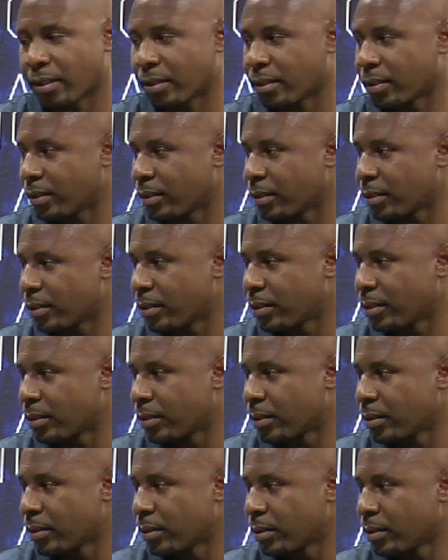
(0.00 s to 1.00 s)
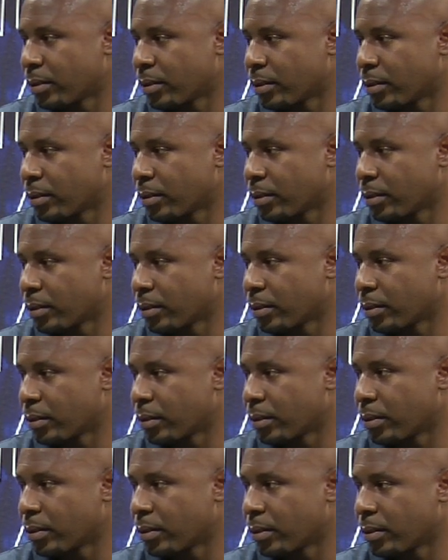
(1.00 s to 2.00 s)

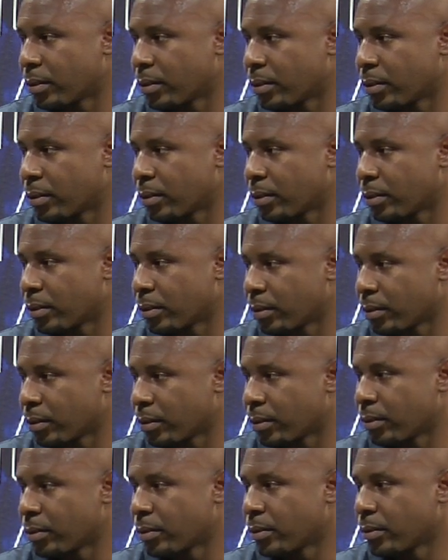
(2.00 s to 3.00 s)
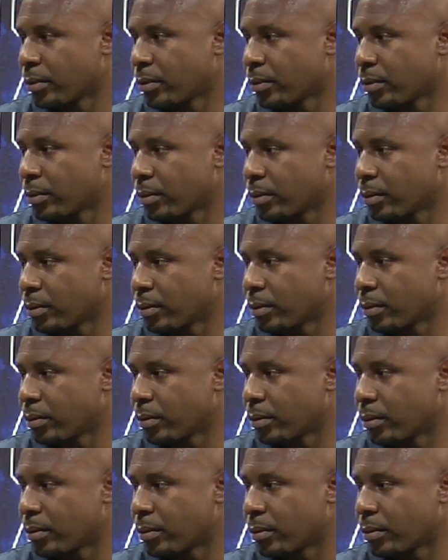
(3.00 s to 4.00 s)

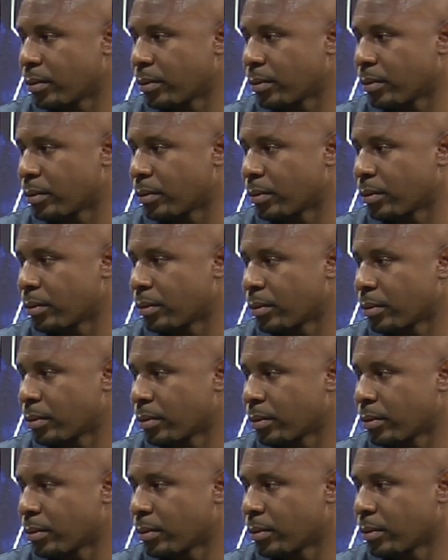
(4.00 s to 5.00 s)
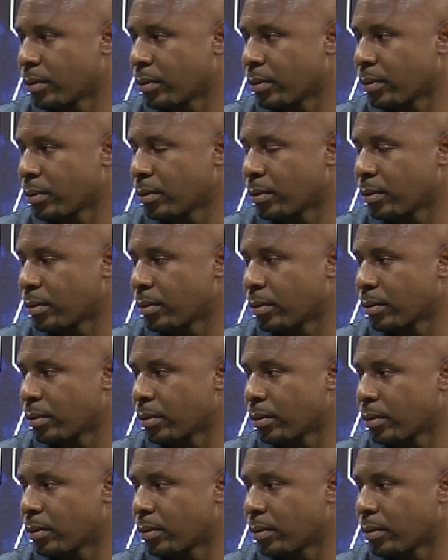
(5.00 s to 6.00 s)

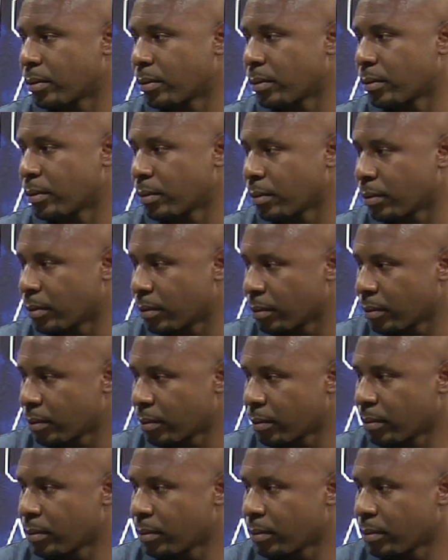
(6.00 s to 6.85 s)
(silent)